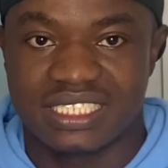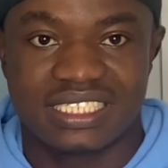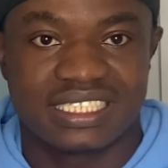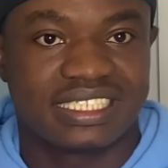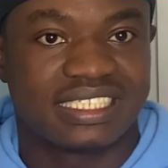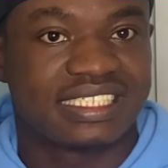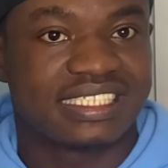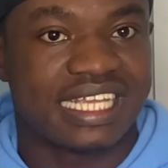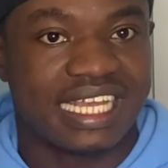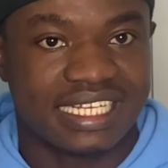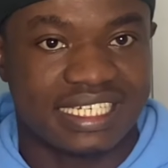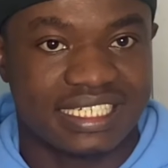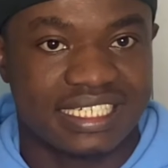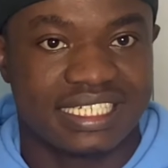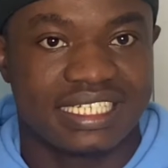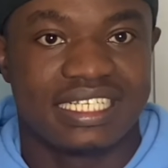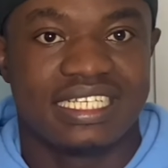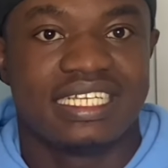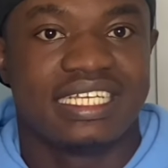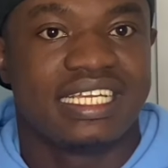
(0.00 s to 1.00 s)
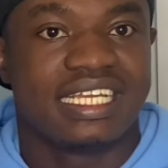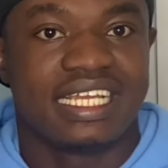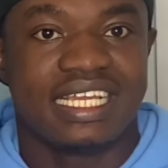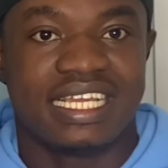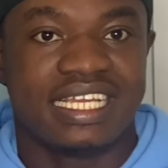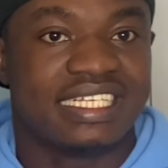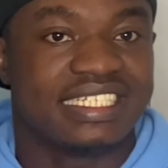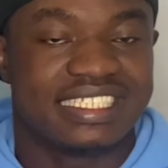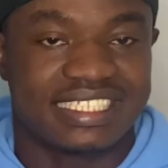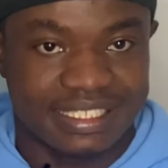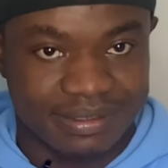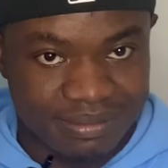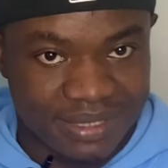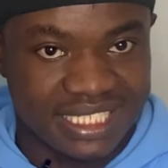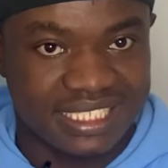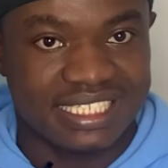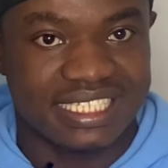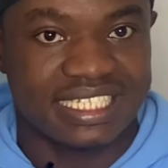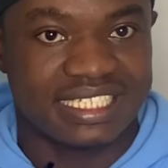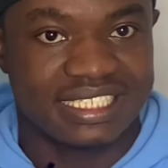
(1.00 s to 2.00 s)
sand, and
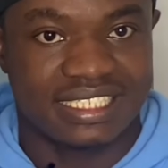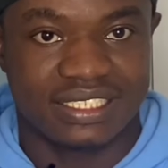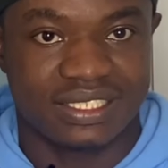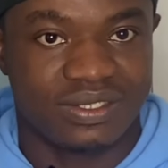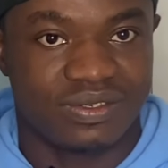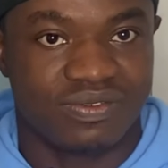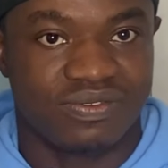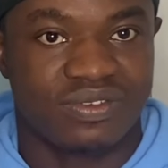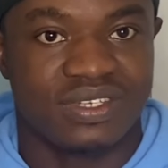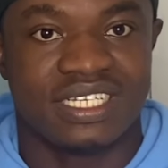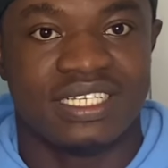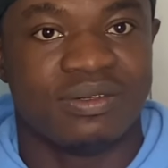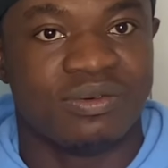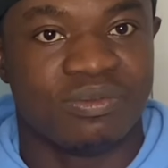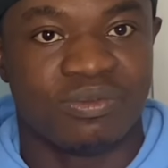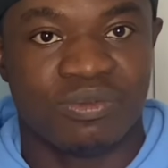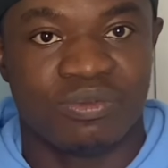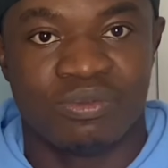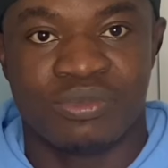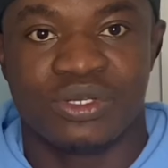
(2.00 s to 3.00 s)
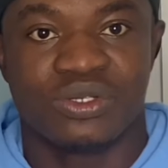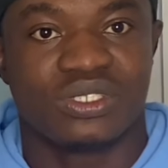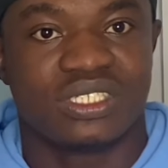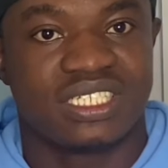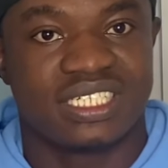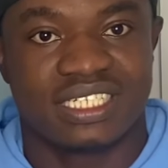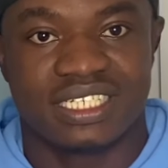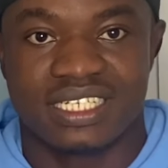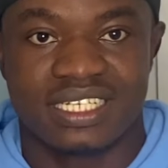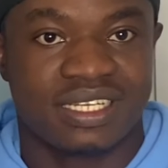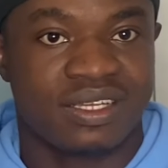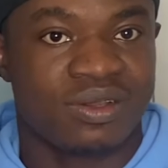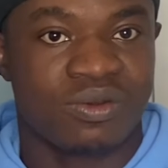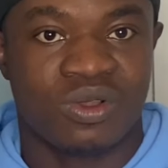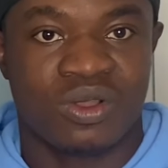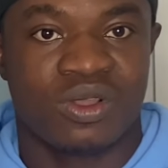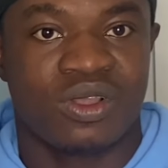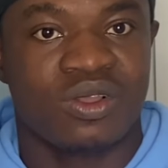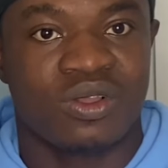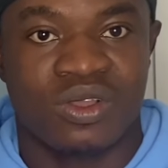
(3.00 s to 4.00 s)
cement itself in building
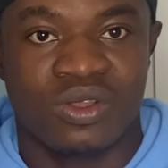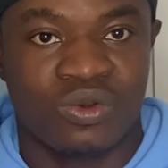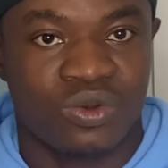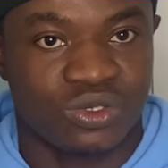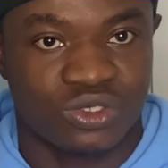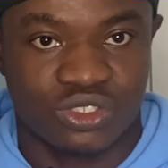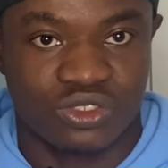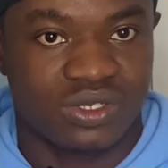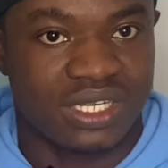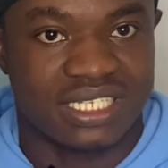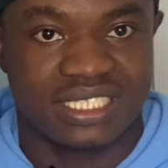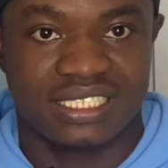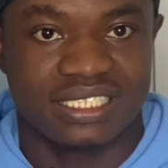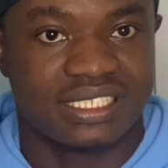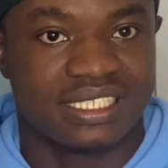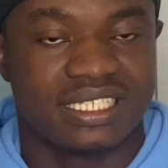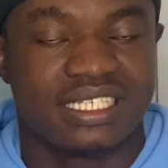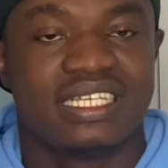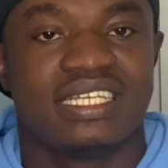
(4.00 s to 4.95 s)
construction.